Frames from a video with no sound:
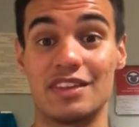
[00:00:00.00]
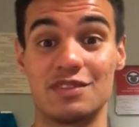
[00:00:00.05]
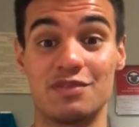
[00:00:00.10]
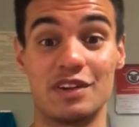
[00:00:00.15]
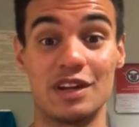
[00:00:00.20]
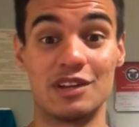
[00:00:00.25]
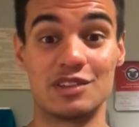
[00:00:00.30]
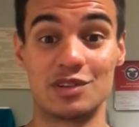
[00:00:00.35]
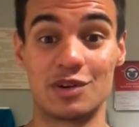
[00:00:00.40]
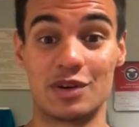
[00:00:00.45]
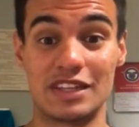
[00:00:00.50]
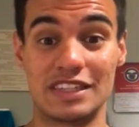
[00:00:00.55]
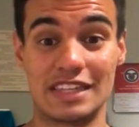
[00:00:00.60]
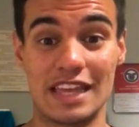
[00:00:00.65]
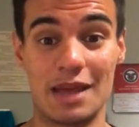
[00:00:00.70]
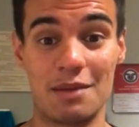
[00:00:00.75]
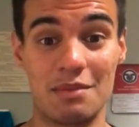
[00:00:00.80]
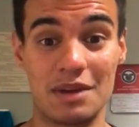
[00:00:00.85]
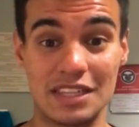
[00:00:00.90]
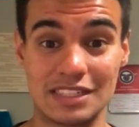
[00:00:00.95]
This video is already
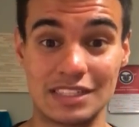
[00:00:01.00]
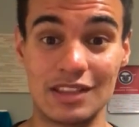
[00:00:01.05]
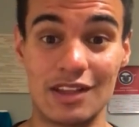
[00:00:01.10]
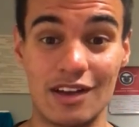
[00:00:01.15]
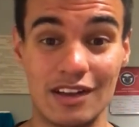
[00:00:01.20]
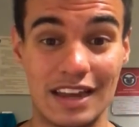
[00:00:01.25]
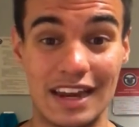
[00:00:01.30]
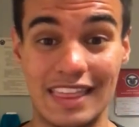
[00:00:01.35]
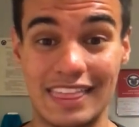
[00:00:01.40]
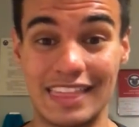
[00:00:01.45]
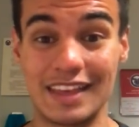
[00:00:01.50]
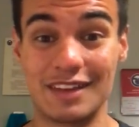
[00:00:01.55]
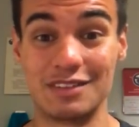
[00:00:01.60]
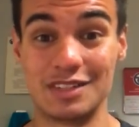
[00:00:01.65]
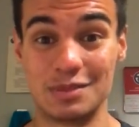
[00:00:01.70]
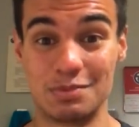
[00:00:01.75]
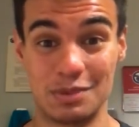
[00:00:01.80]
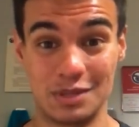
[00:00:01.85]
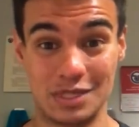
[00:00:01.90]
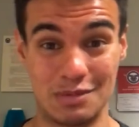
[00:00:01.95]
10 minutes long, and I think it
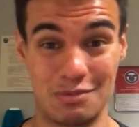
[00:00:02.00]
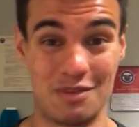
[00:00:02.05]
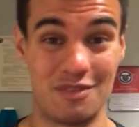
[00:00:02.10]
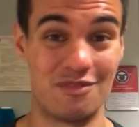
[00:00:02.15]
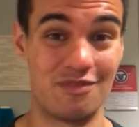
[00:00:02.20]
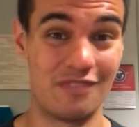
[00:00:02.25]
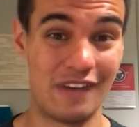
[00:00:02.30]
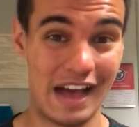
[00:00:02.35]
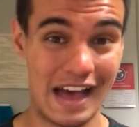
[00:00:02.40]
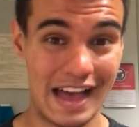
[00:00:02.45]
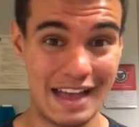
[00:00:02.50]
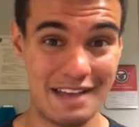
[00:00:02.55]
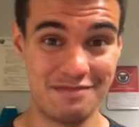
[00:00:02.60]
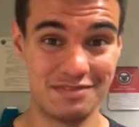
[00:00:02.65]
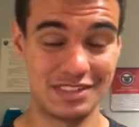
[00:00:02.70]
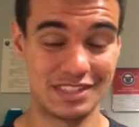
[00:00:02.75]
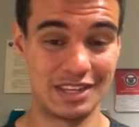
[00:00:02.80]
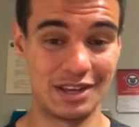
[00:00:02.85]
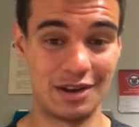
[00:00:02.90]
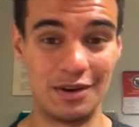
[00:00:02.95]
was supposed to be
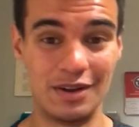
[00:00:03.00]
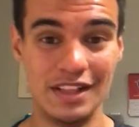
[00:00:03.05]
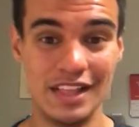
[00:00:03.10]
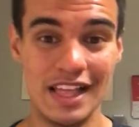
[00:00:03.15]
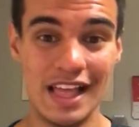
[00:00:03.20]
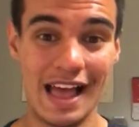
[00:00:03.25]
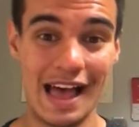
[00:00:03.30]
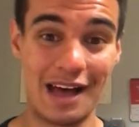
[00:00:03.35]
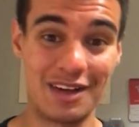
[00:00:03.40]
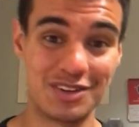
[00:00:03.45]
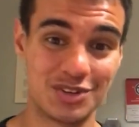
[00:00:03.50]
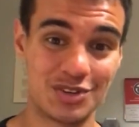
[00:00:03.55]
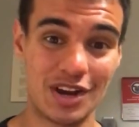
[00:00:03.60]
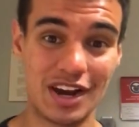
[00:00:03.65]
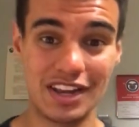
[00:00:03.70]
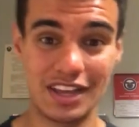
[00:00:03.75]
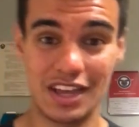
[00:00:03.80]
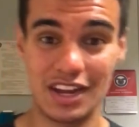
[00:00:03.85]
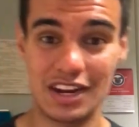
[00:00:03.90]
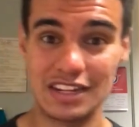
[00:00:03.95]
5, so I'll
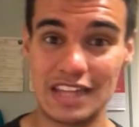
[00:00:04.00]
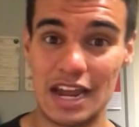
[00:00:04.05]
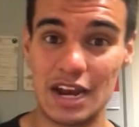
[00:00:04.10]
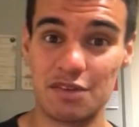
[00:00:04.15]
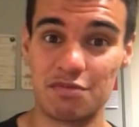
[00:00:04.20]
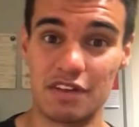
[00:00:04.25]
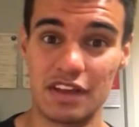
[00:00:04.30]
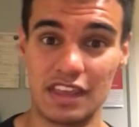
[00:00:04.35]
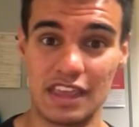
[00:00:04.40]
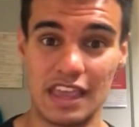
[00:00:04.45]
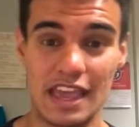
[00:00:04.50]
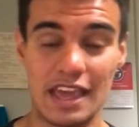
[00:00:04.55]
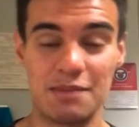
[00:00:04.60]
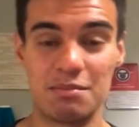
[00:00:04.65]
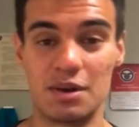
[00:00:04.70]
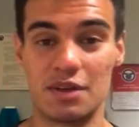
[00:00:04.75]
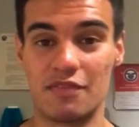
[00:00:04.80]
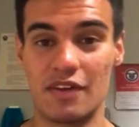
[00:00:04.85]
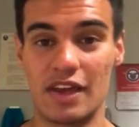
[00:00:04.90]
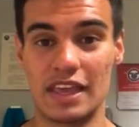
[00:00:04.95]
try to cut it down if I
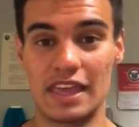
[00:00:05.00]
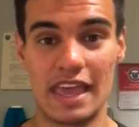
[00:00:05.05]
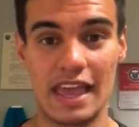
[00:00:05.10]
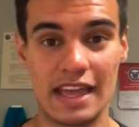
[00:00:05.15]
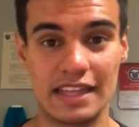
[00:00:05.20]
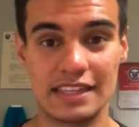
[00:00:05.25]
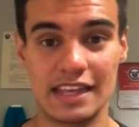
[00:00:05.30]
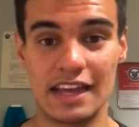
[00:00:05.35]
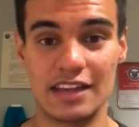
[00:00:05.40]
can, but if I can't,